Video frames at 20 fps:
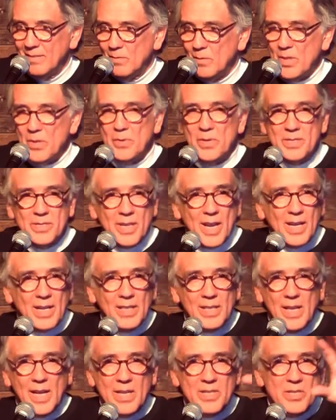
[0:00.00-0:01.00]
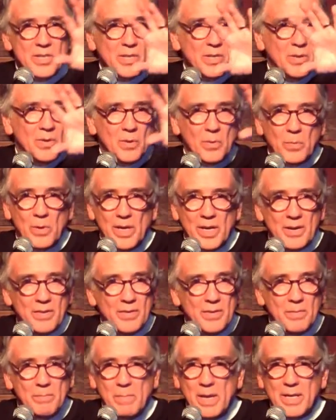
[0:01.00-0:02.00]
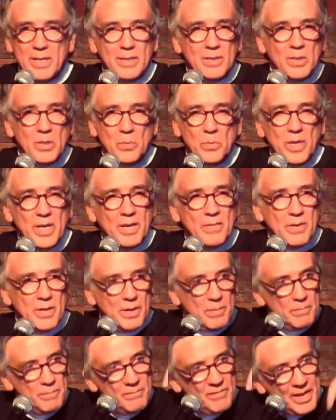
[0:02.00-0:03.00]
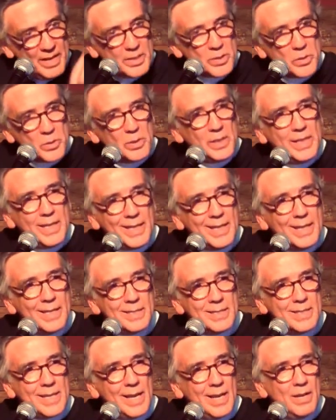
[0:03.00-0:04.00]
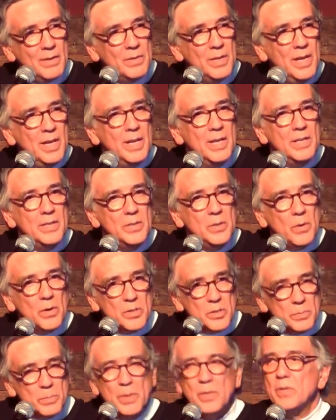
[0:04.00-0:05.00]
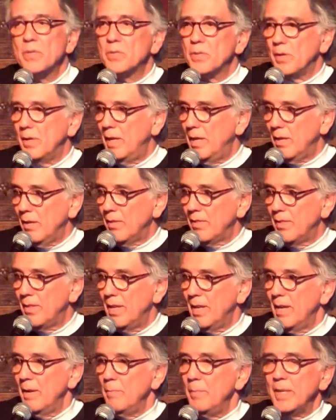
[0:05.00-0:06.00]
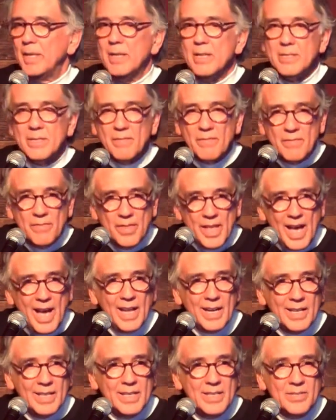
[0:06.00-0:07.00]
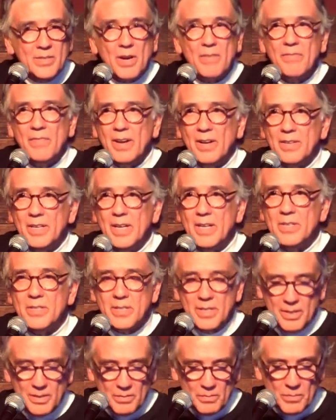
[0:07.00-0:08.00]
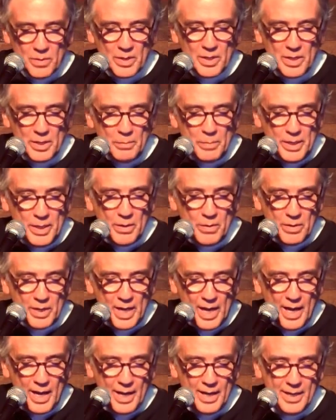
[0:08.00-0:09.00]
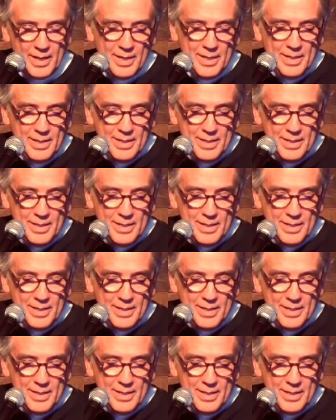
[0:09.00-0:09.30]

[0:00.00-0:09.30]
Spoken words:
Whether it's psychological or whatever, medical or whatever, eventually it gets down to our spiritual health. Because if that is our foundation, we're going to be okay.